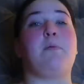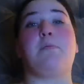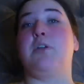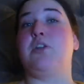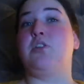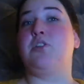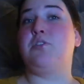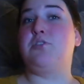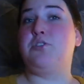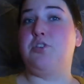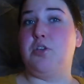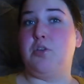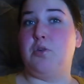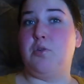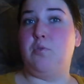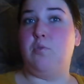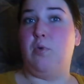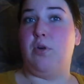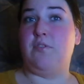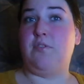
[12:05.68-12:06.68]
I'm gonna do
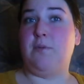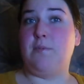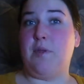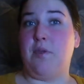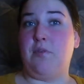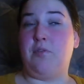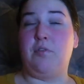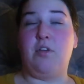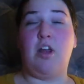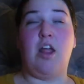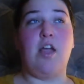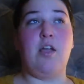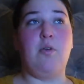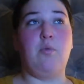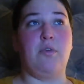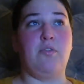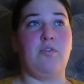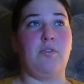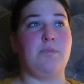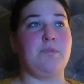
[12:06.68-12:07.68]
two, one from yesterday,
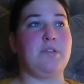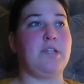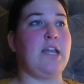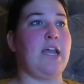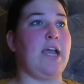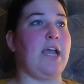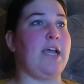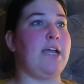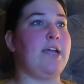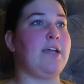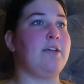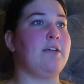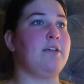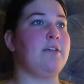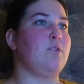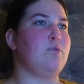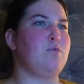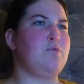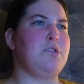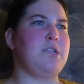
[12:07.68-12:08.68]
one from today.
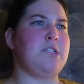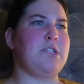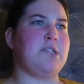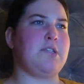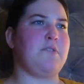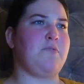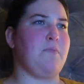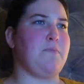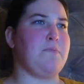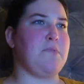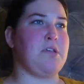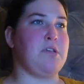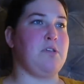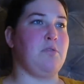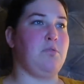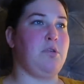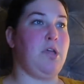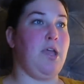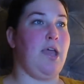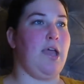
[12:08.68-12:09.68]
Ooh, this is from the
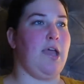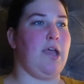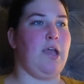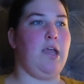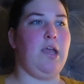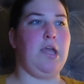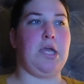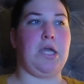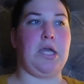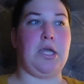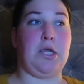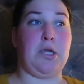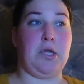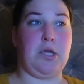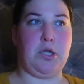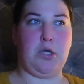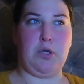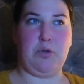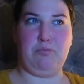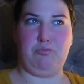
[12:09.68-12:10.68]

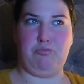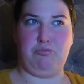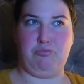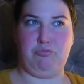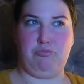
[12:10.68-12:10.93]
UK.